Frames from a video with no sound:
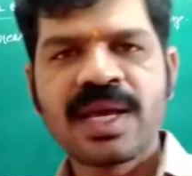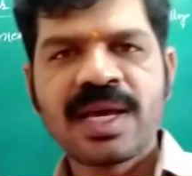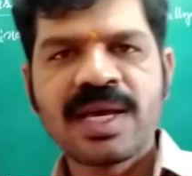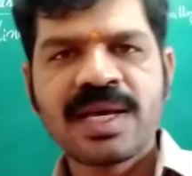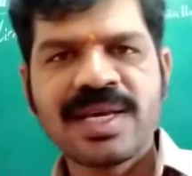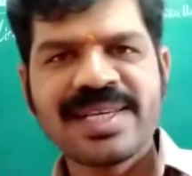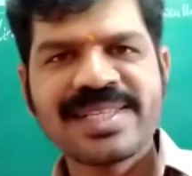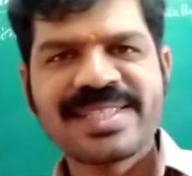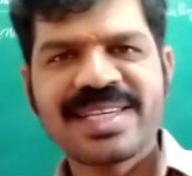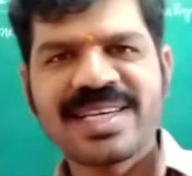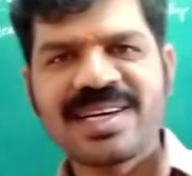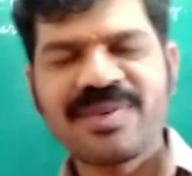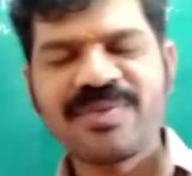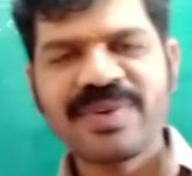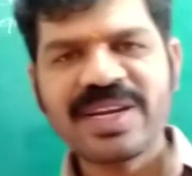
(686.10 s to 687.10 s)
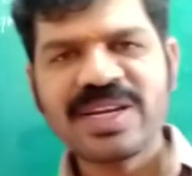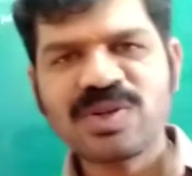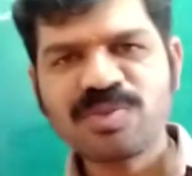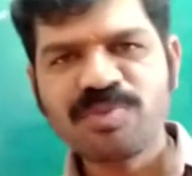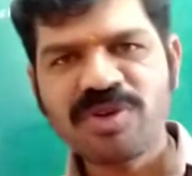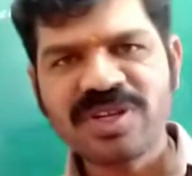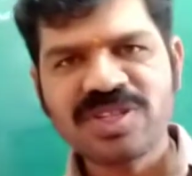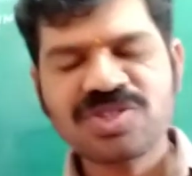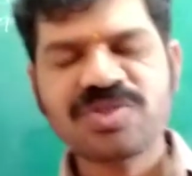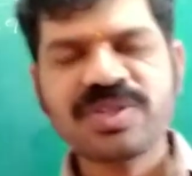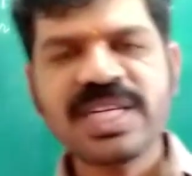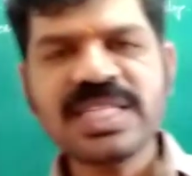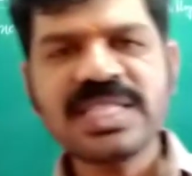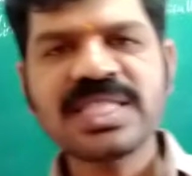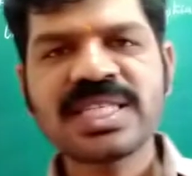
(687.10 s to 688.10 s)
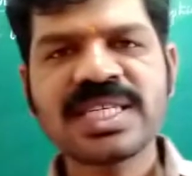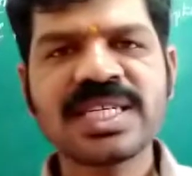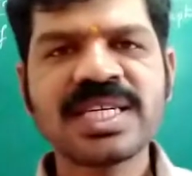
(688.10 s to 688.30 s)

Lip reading: Yes, very good morning, students.